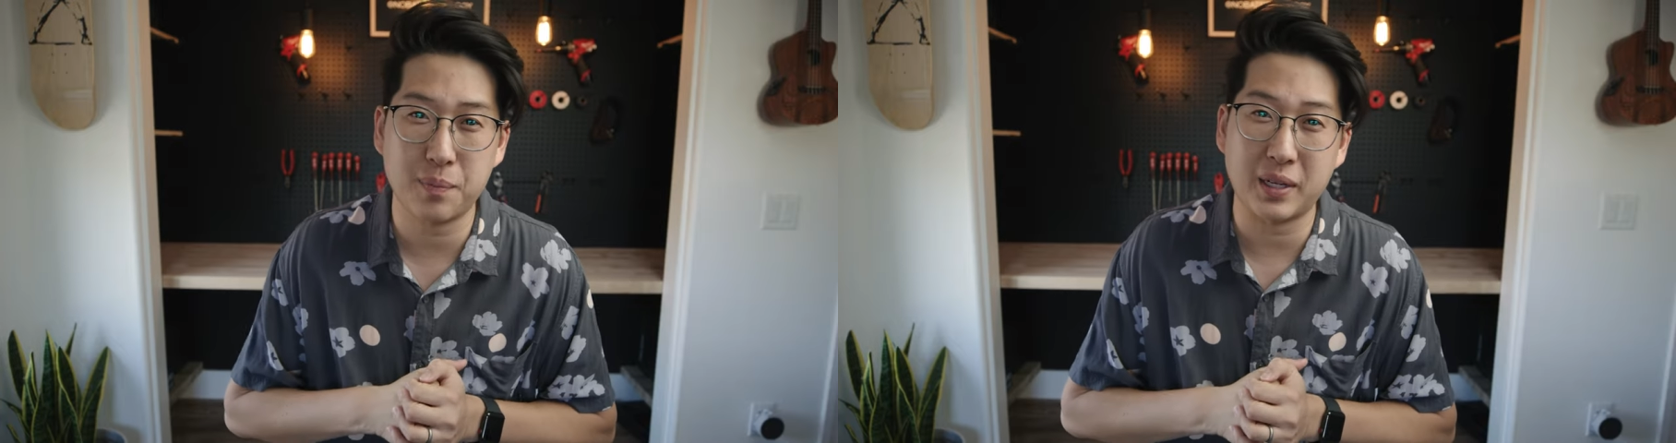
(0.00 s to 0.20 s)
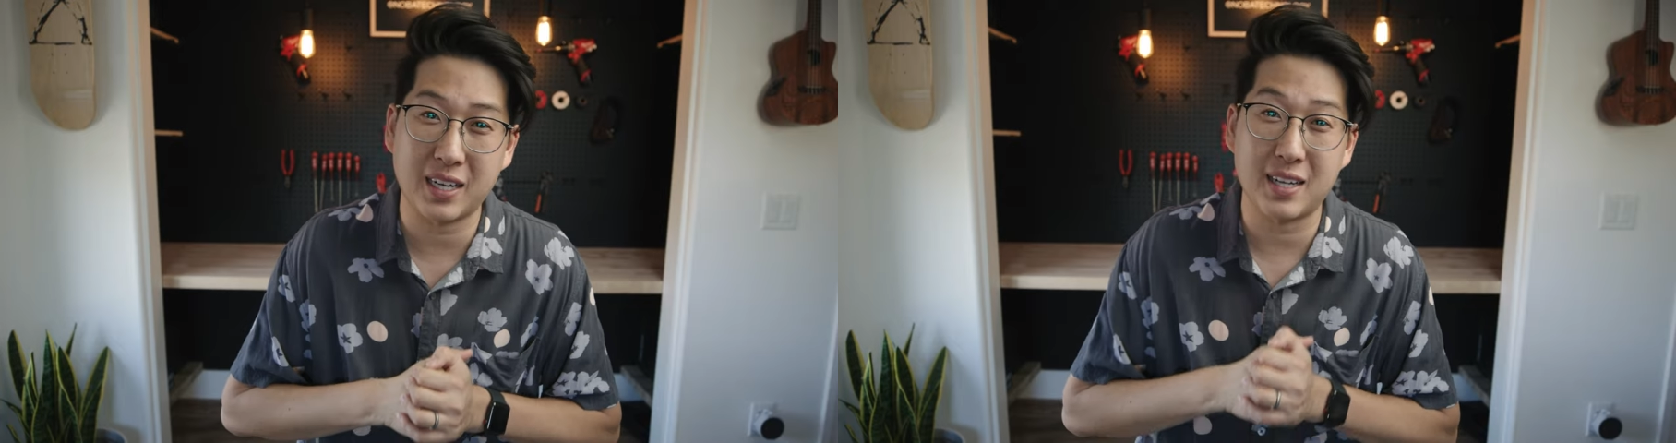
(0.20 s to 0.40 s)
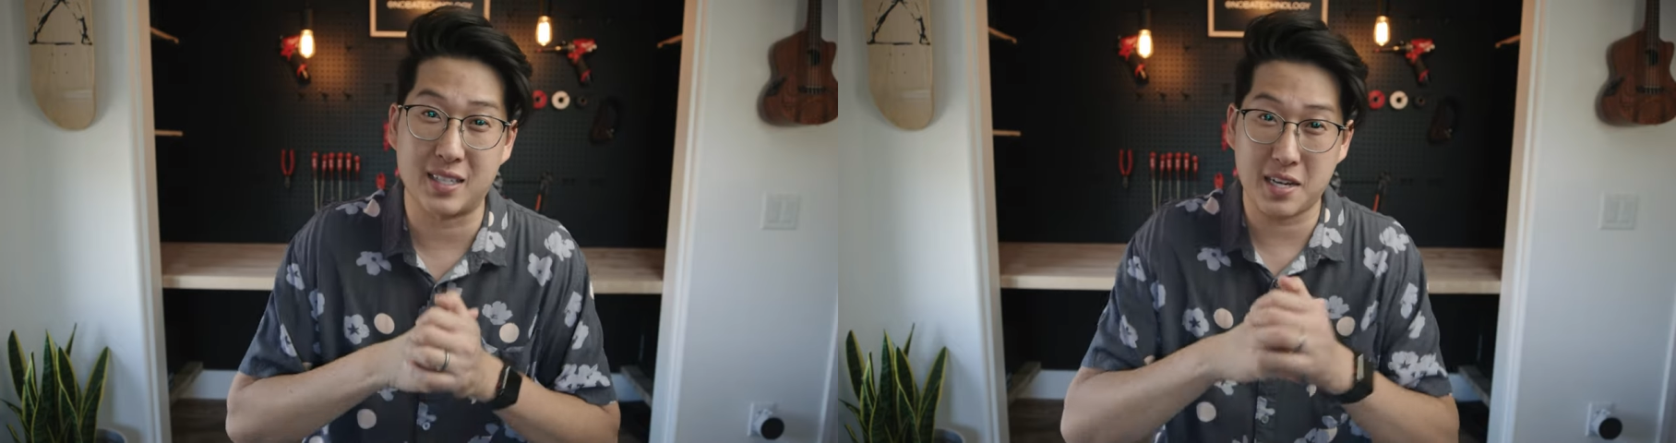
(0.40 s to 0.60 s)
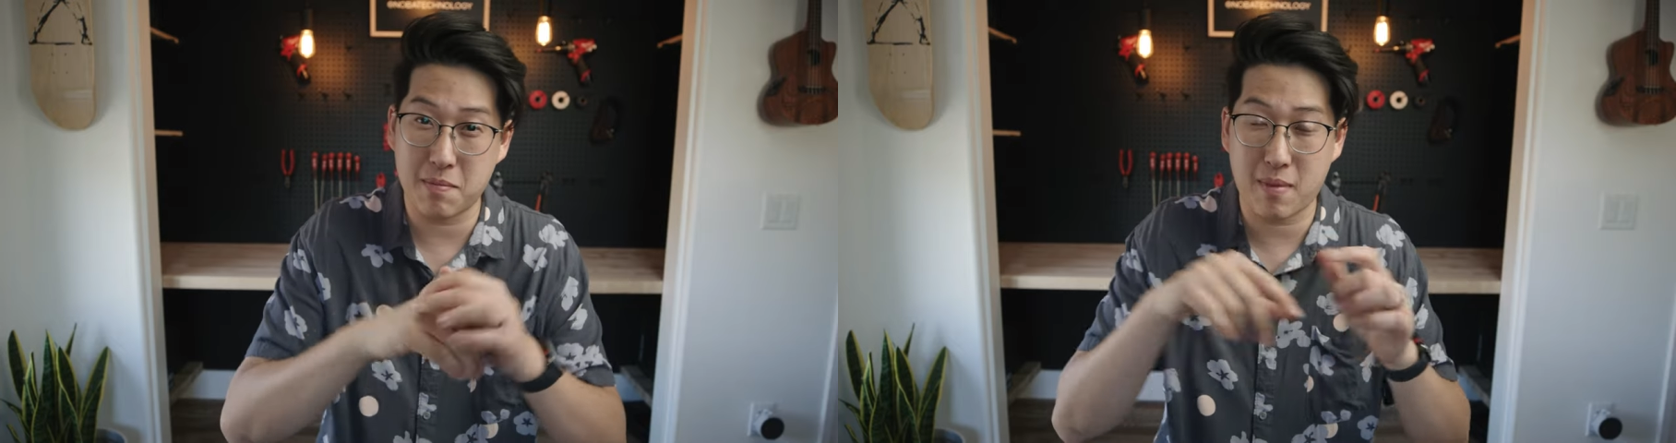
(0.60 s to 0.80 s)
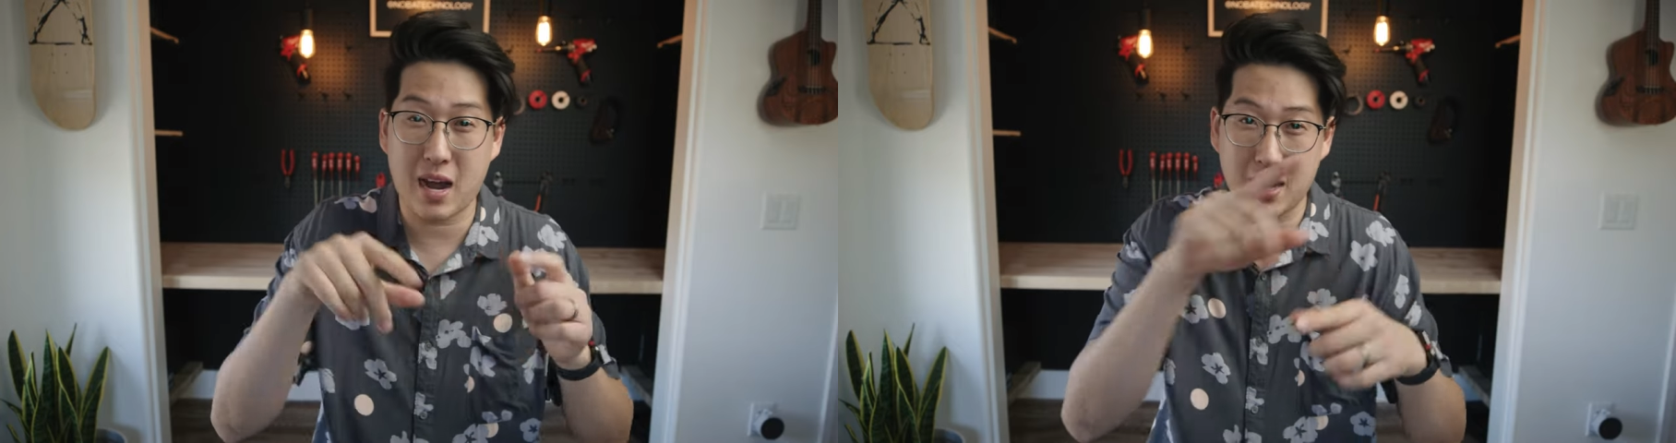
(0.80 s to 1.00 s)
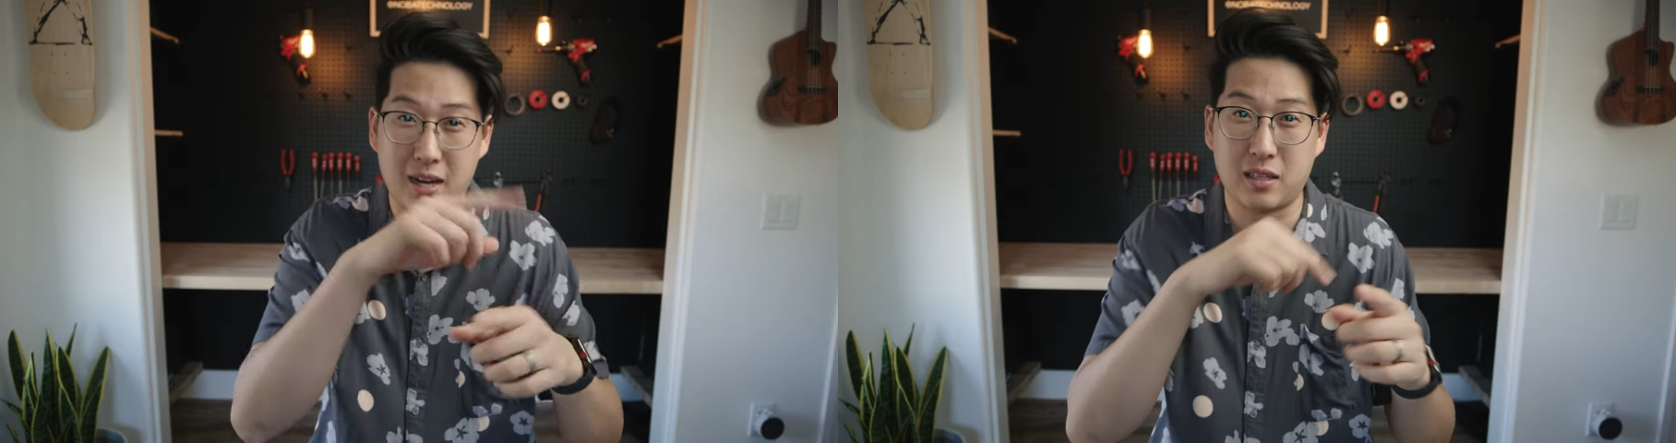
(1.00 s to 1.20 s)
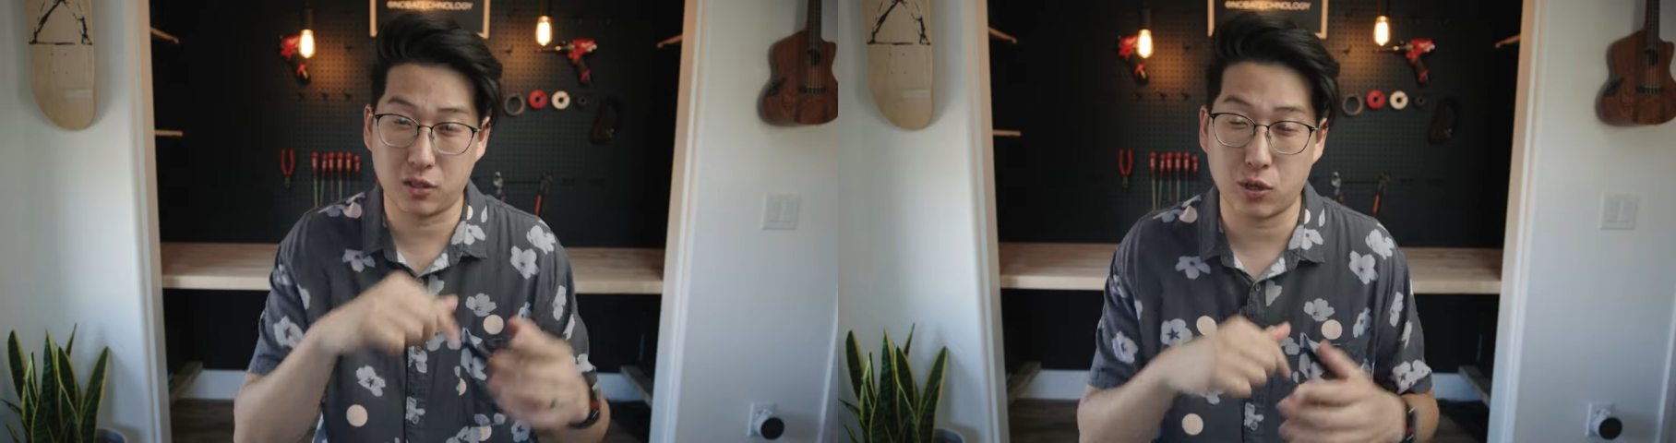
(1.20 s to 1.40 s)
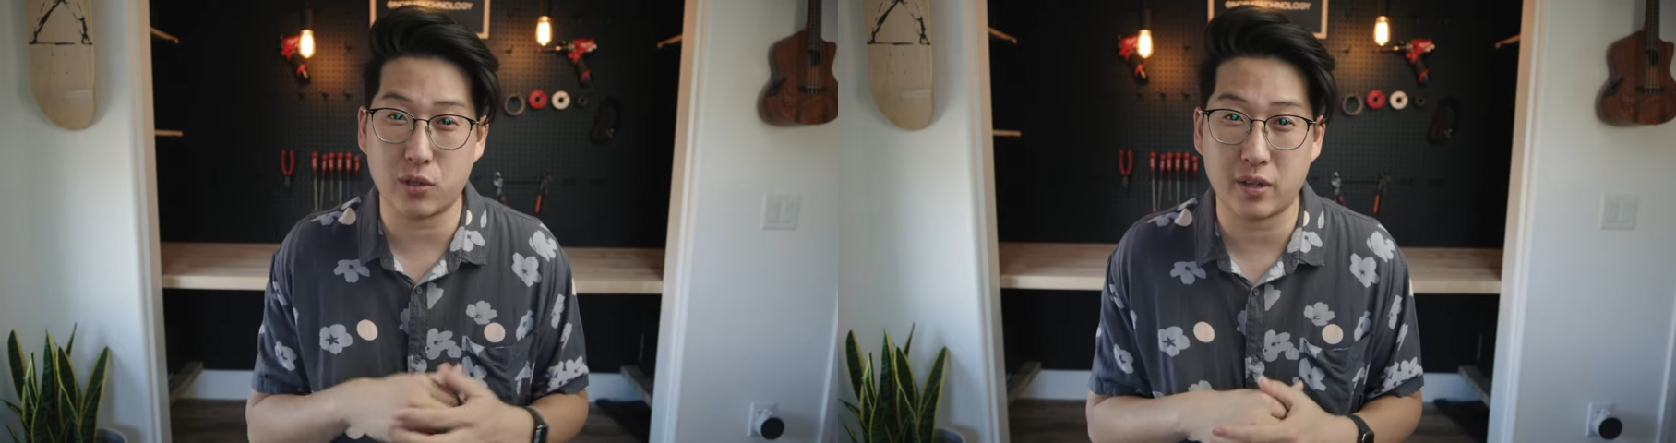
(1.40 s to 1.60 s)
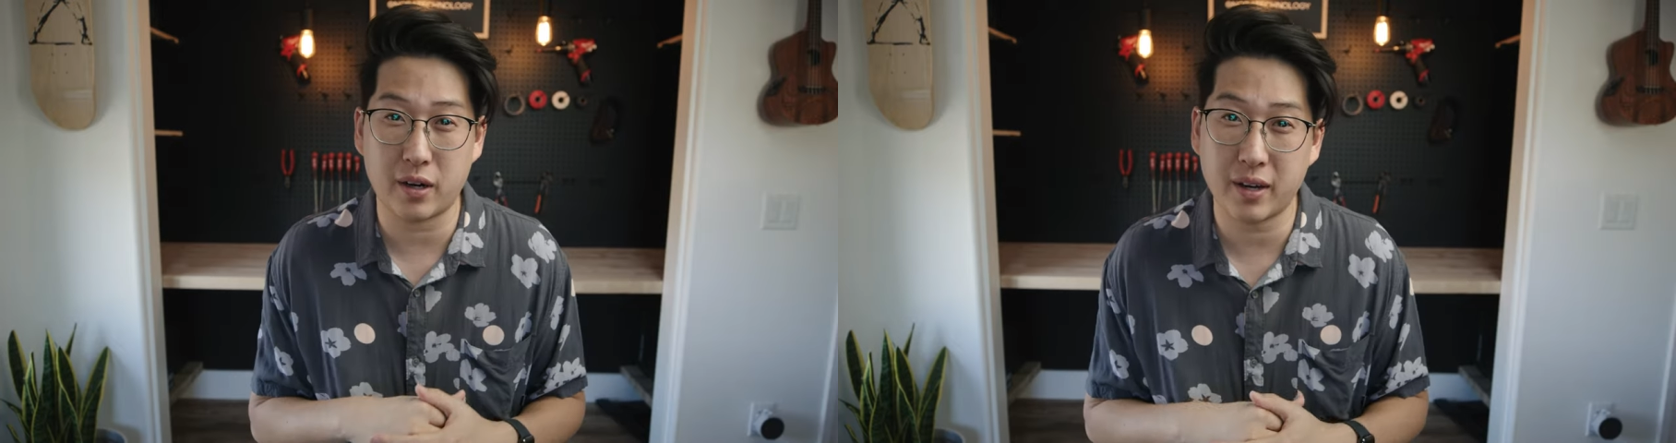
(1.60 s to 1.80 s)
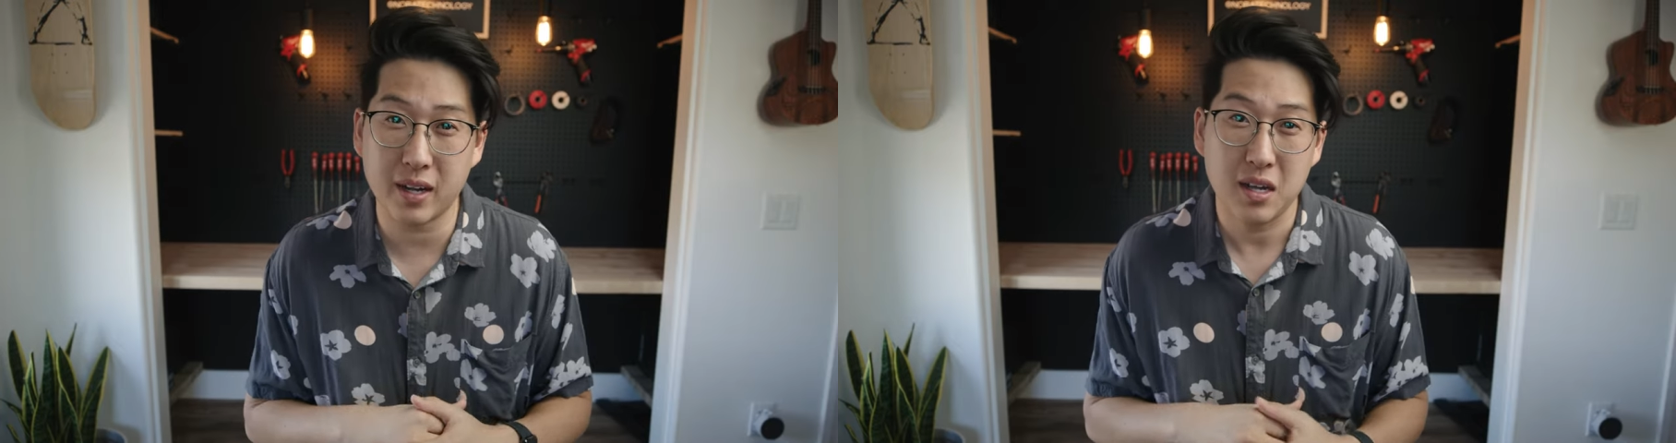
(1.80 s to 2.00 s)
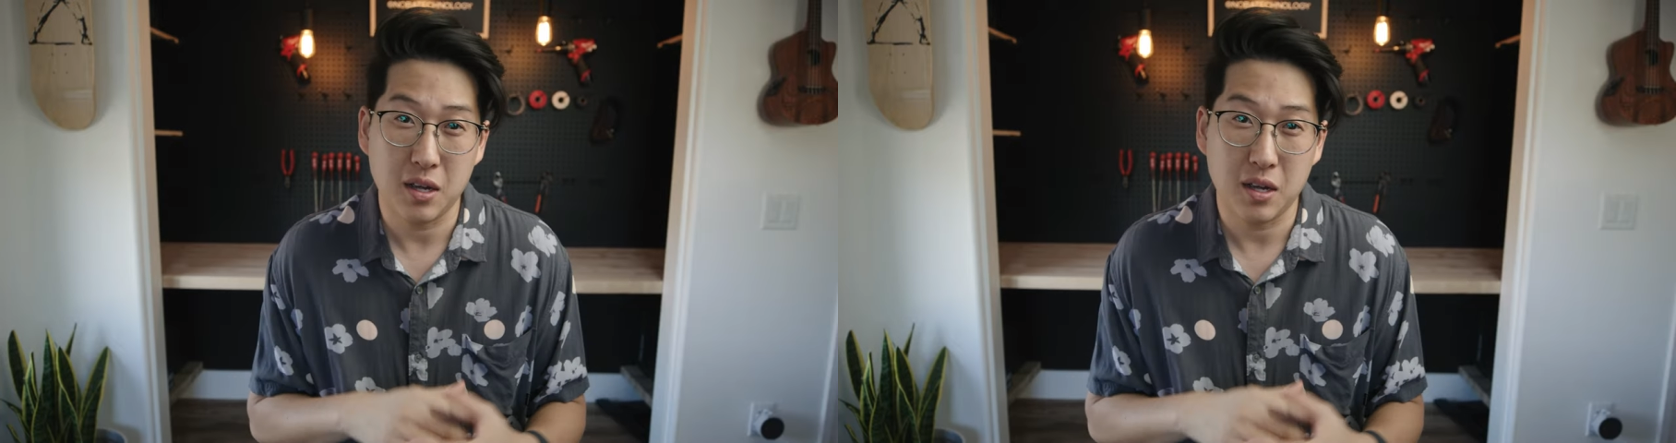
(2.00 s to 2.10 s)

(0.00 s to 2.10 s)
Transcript: because in my local area,